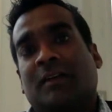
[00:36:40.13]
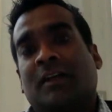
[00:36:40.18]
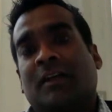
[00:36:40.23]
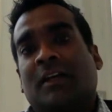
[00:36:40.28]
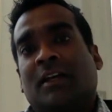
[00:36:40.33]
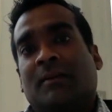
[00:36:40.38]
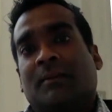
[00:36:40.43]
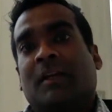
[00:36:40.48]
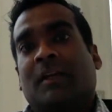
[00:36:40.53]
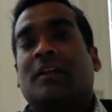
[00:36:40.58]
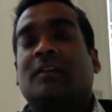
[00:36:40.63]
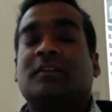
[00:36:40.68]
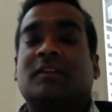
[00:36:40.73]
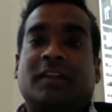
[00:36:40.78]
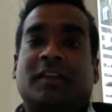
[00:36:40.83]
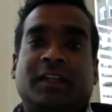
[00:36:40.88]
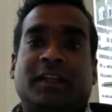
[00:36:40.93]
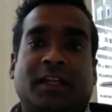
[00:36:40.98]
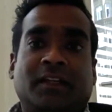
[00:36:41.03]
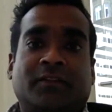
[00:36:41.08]
Because at the
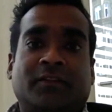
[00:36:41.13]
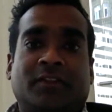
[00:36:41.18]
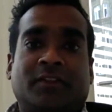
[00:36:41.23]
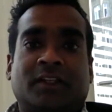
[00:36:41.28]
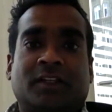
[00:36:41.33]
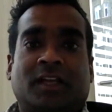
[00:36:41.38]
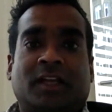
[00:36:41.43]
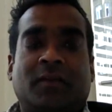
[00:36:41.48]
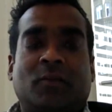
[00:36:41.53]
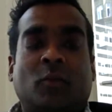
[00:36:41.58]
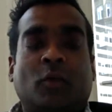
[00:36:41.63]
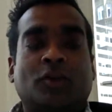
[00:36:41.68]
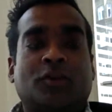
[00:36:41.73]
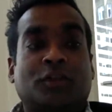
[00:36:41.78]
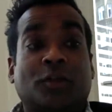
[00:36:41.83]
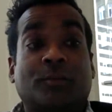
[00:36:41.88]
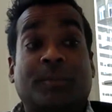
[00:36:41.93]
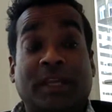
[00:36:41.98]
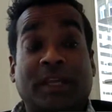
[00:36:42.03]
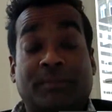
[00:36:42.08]
end of the day, what do
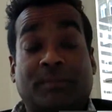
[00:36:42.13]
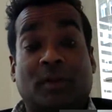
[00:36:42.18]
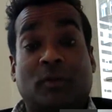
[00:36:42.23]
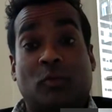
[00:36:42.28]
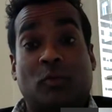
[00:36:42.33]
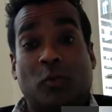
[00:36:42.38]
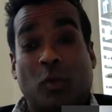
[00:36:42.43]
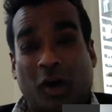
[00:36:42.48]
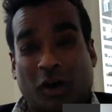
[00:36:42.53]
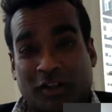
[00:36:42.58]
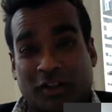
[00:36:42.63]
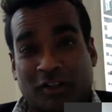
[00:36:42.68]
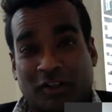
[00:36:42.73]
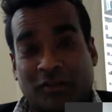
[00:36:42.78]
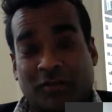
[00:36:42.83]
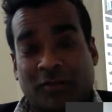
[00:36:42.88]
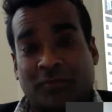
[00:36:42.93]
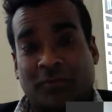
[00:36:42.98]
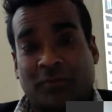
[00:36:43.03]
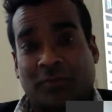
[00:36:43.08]
people want
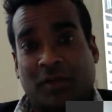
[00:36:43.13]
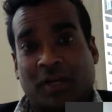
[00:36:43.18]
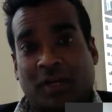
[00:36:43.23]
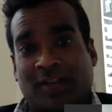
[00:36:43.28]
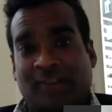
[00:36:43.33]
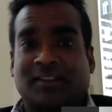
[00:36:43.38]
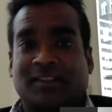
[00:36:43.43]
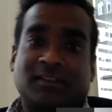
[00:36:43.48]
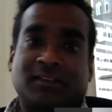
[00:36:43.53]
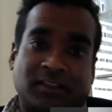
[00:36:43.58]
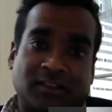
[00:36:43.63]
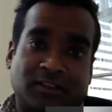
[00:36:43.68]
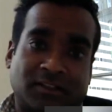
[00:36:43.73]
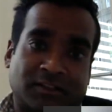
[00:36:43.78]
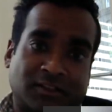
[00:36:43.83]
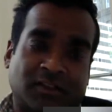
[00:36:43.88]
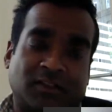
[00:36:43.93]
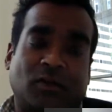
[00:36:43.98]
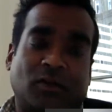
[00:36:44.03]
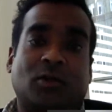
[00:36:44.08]
as a citizen
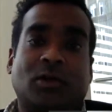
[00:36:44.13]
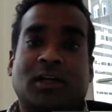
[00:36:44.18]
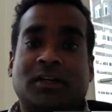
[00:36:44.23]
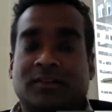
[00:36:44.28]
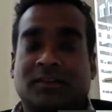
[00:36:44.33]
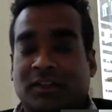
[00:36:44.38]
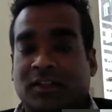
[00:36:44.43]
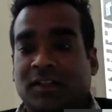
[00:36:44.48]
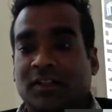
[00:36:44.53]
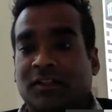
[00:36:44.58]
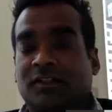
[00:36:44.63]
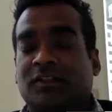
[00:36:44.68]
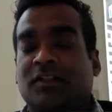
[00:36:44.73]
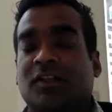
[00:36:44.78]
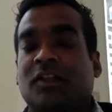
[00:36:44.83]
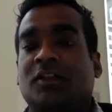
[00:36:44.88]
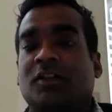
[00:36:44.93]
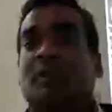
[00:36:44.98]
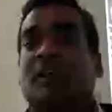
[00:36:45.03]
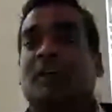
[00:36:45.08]
or as a
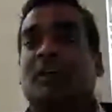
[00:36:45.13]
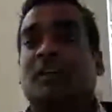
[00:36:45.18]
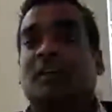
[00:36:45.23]
consumer?